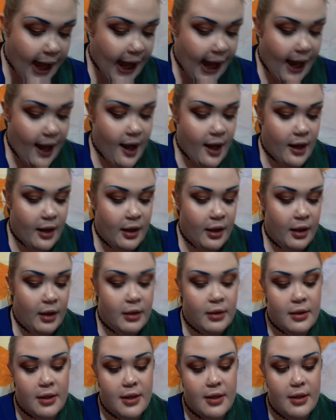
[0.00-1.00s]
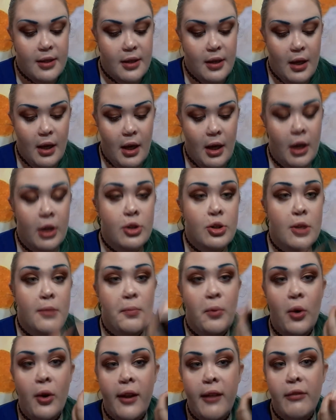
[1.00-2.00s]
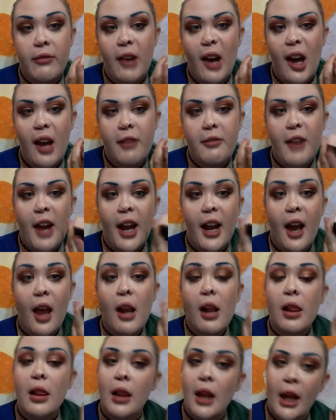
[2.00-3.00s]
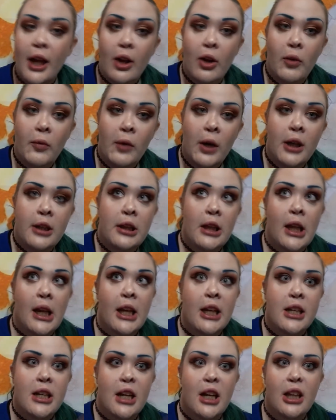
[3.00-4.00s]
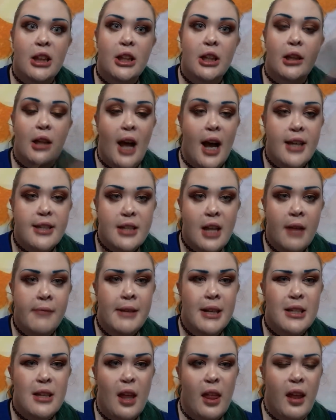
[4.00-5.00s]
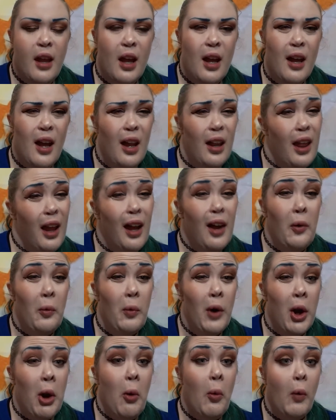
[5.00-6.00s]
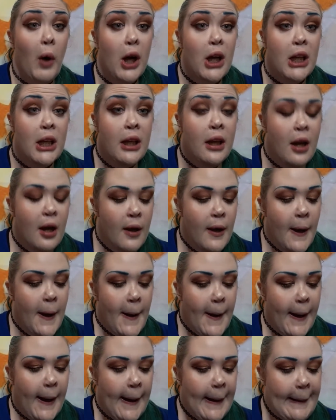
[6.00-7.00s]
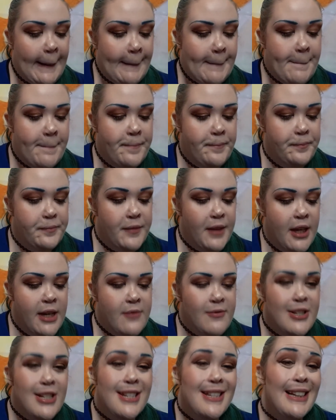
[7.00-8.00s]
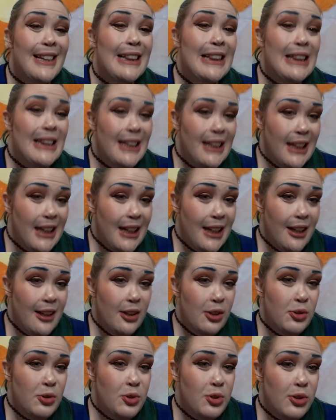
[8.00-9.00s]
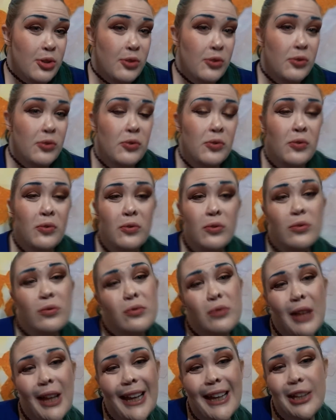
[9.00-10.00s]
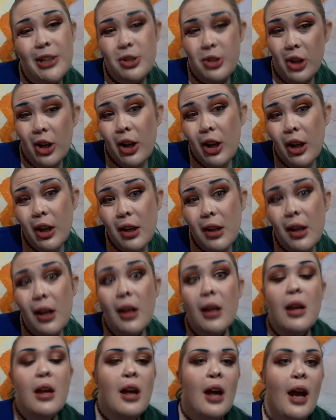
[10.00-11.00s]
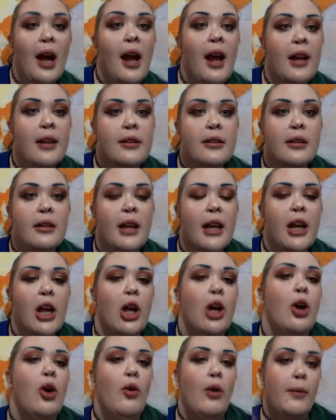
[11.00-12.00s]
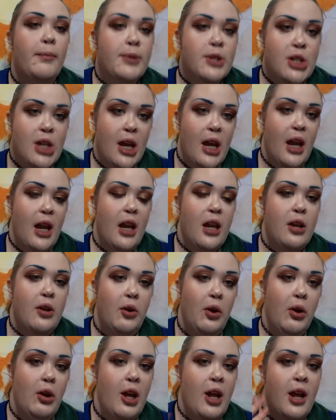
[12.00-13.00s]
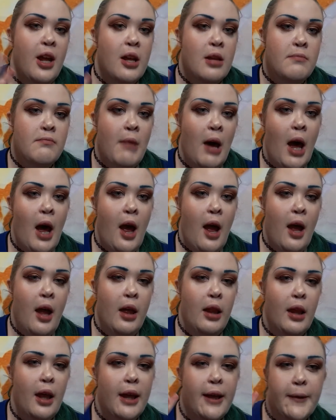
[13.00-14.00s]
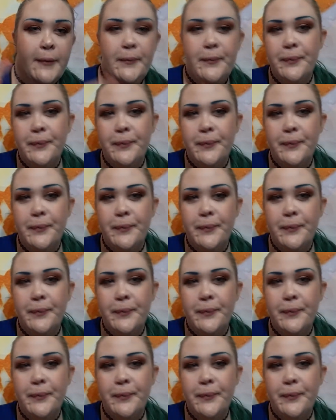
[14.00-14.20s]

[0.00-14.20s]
And one hundred point five. I got a lighter one than I did the last time because I think I got like one oh one, um and it was just a little too like dark. I had to like go up a shade in my like